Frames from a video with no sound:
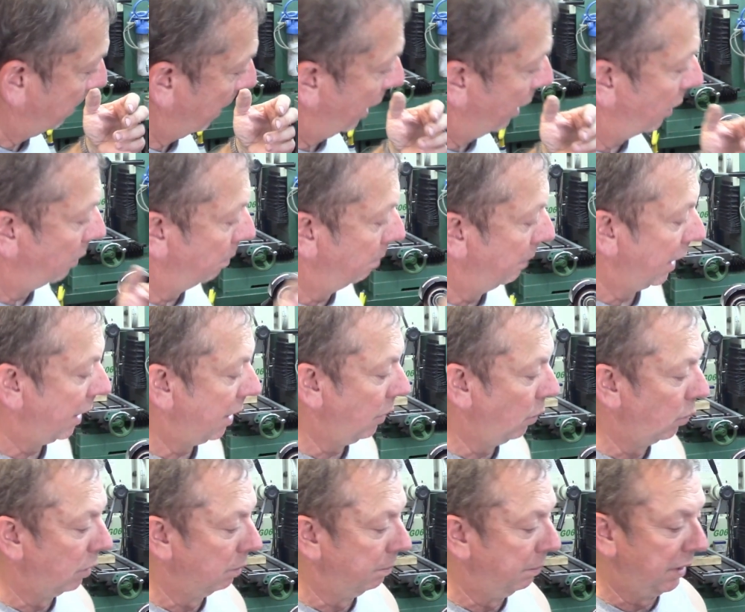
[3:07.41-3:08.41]
pattern
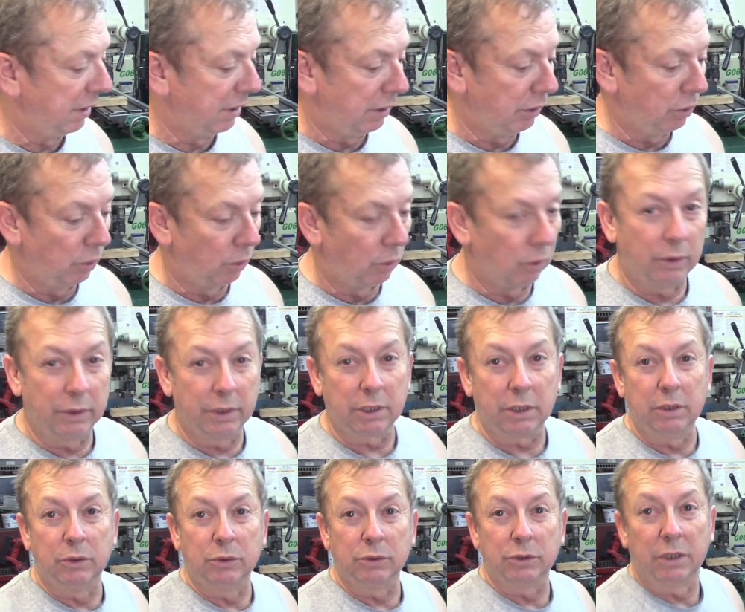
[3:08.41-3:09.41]
making will be the door that
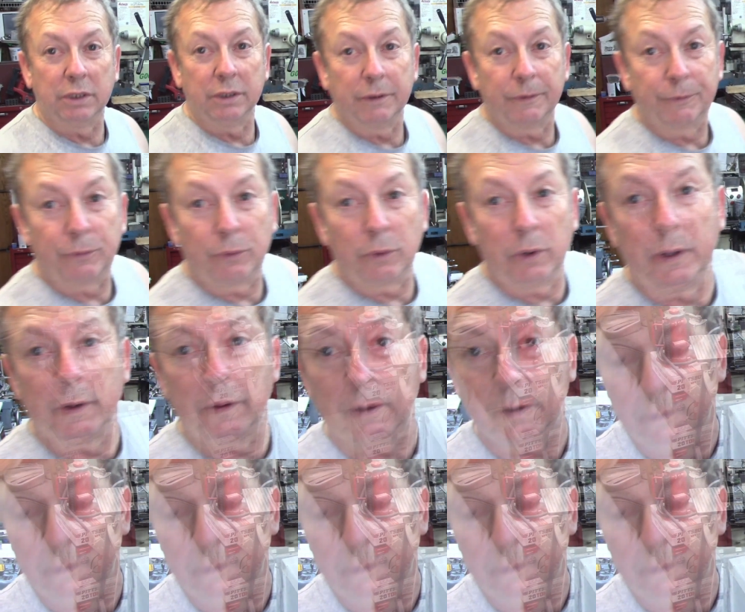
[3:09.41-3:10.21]
goes on the front.